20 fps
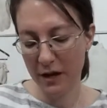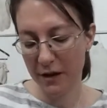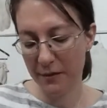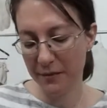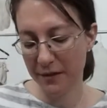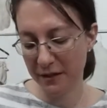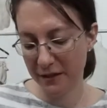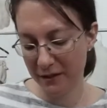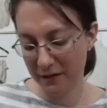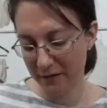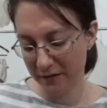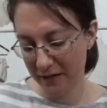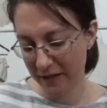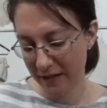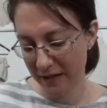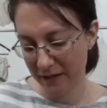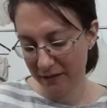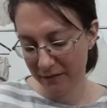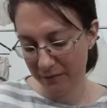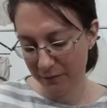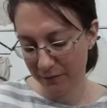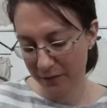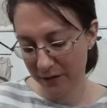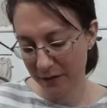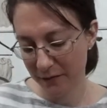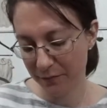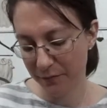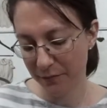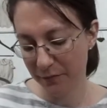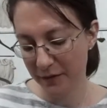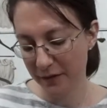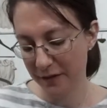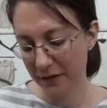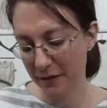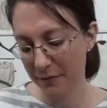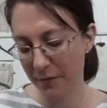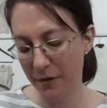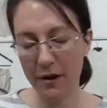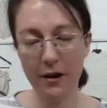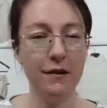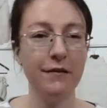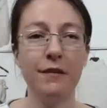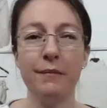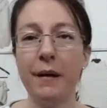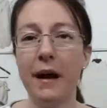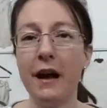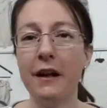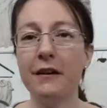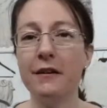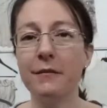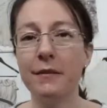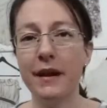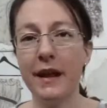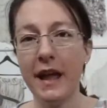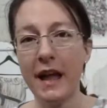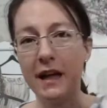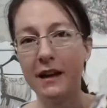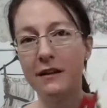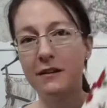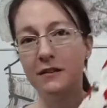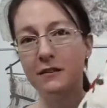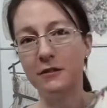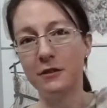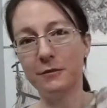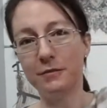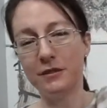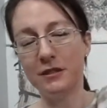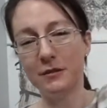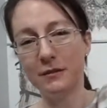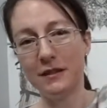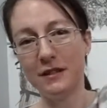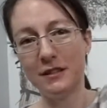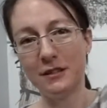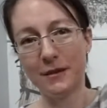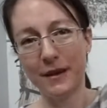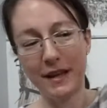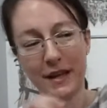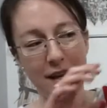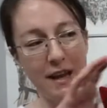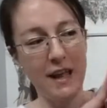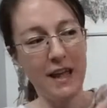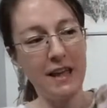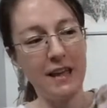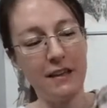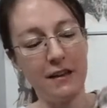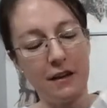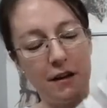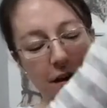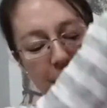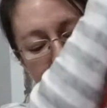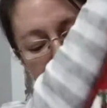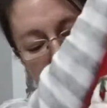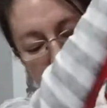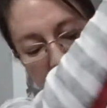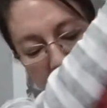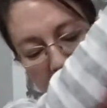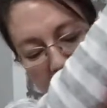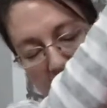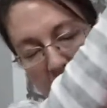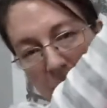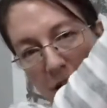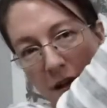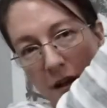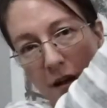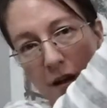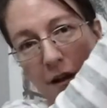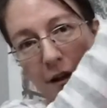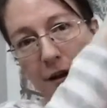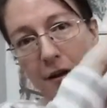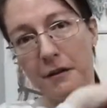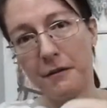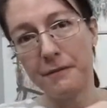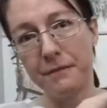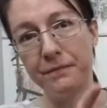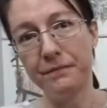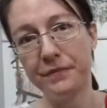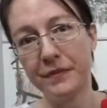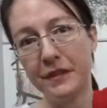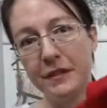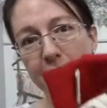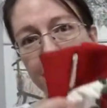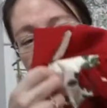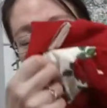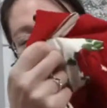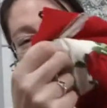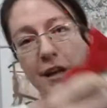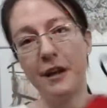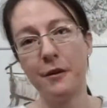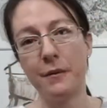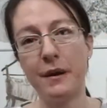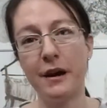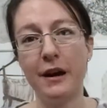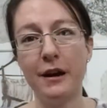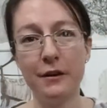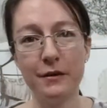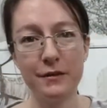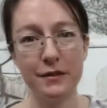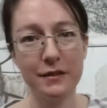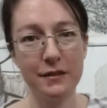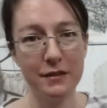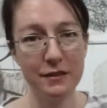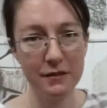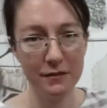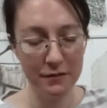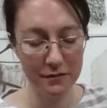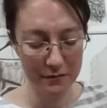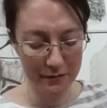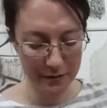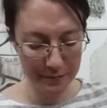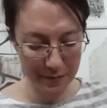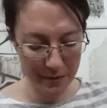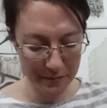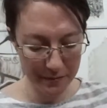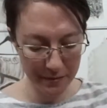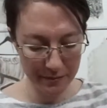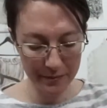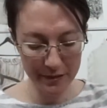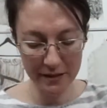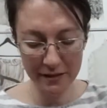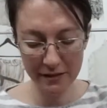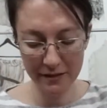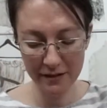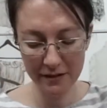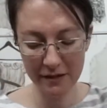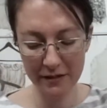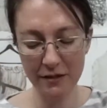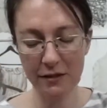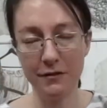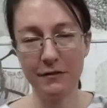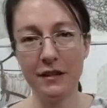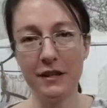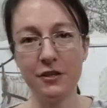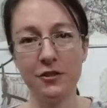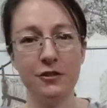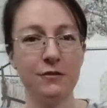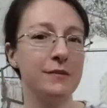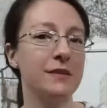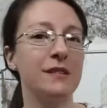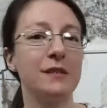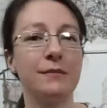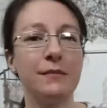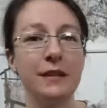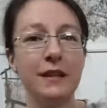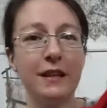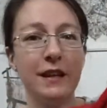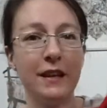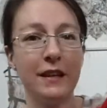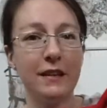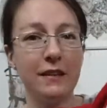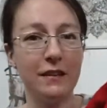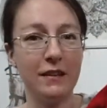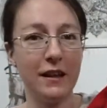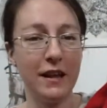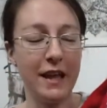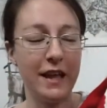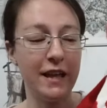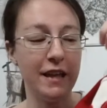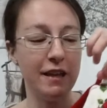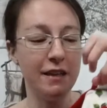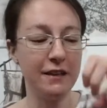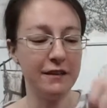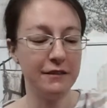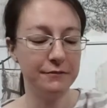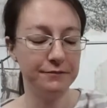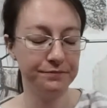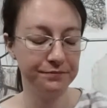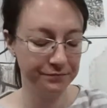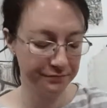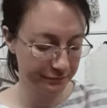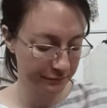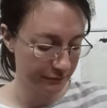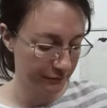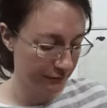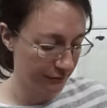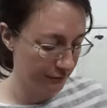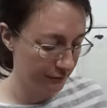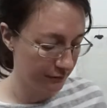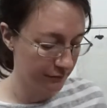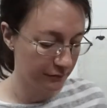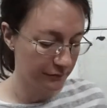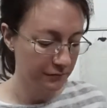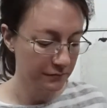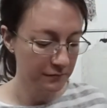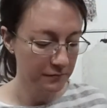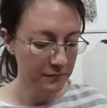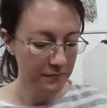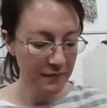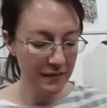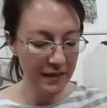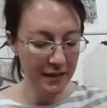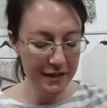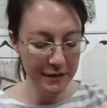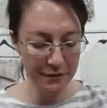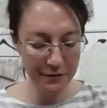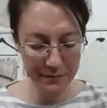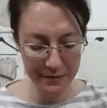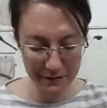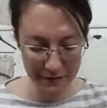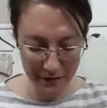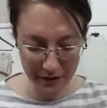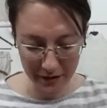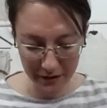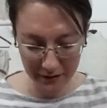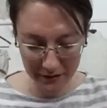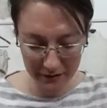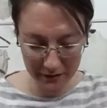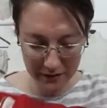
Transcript: This wasn't a part of the pattern, but I added a loop to it so I could hang it up. You know, when I go out to public places, like to the restroom or something, I could hang it and it would be fine.